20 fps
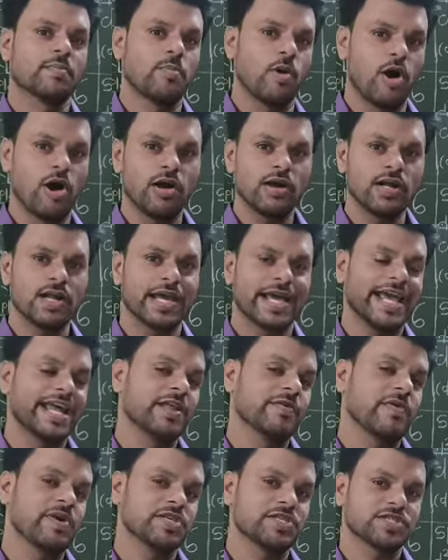bond
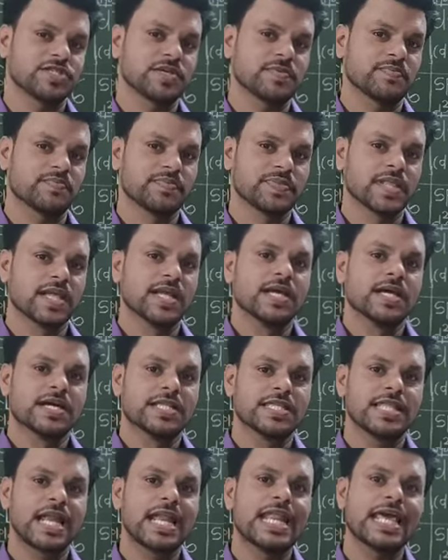in which
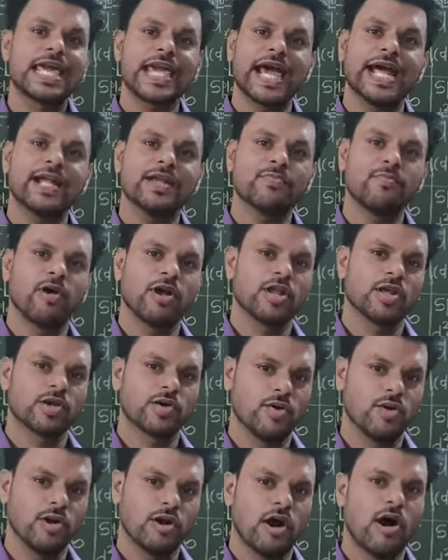the ligand
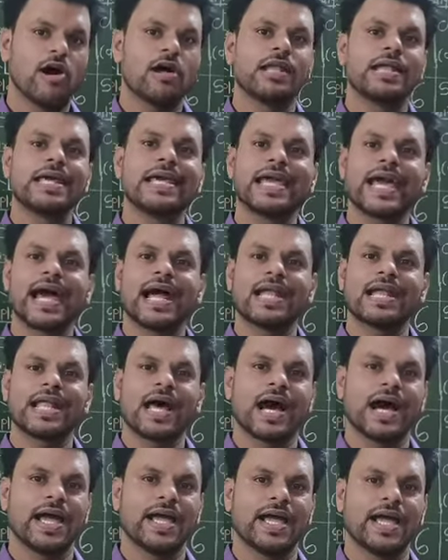molecule or ligand
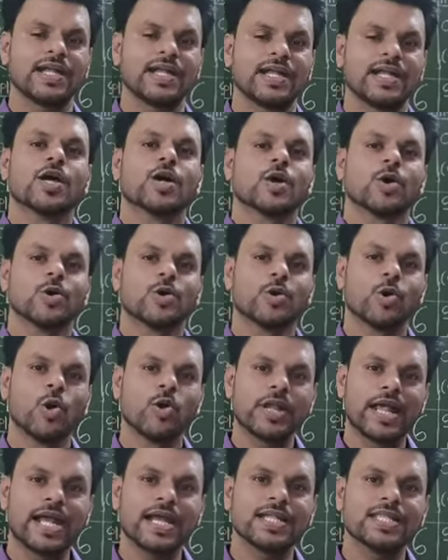ion
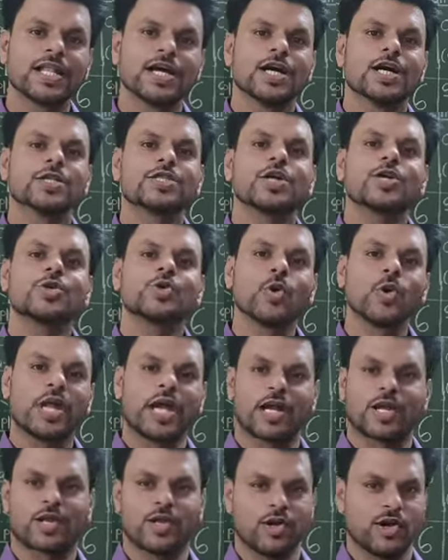donate the 2
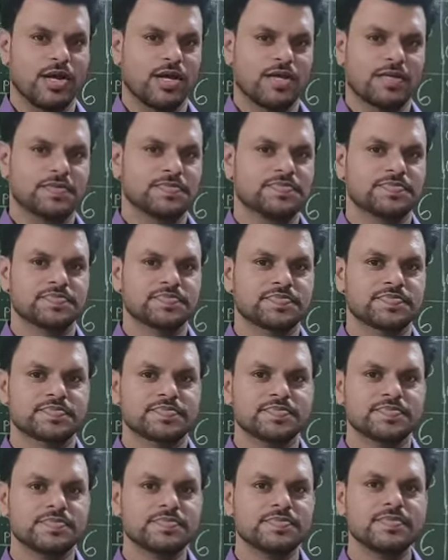electron,
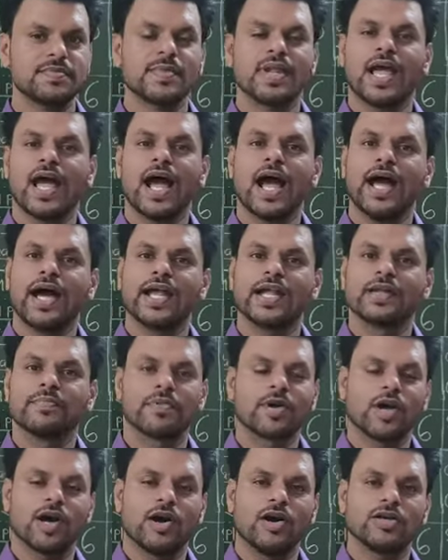and
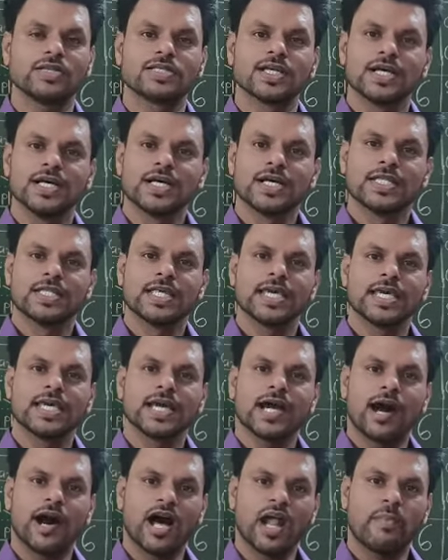because
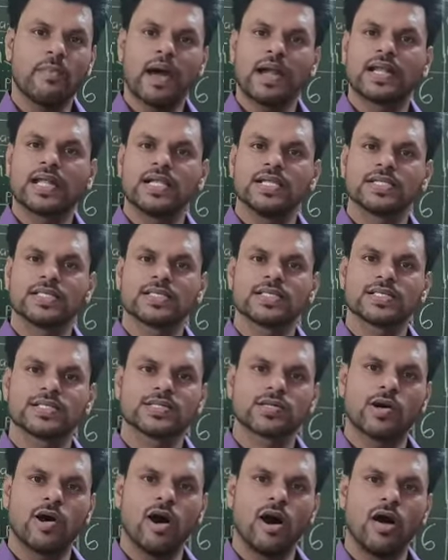the orbitals
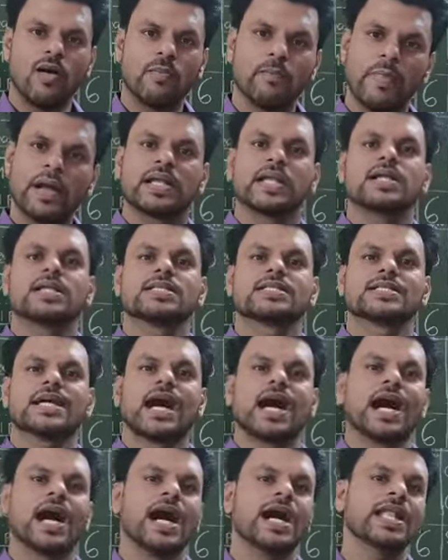of metals
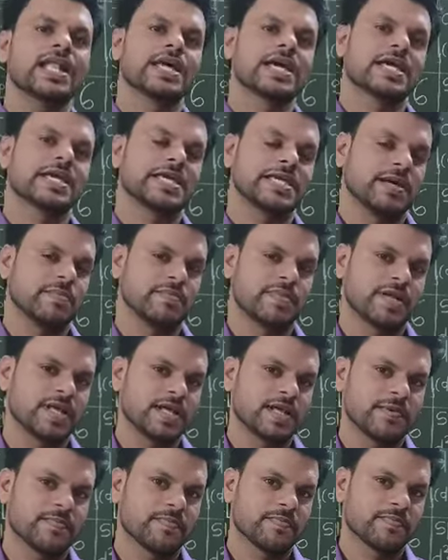are
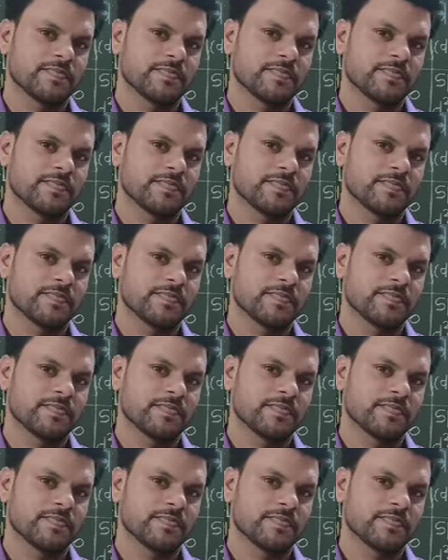empty.